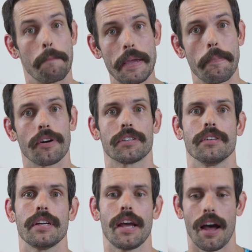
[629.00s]
Me
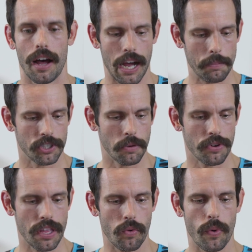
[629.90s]
personally, I'm
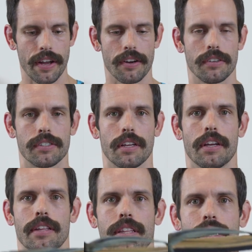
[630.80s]
someone that wears
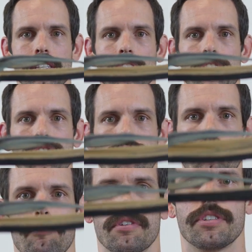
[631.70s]
these
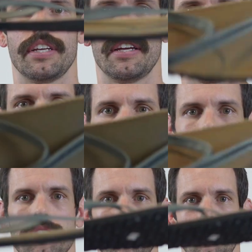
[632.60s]
Earth Runner sandals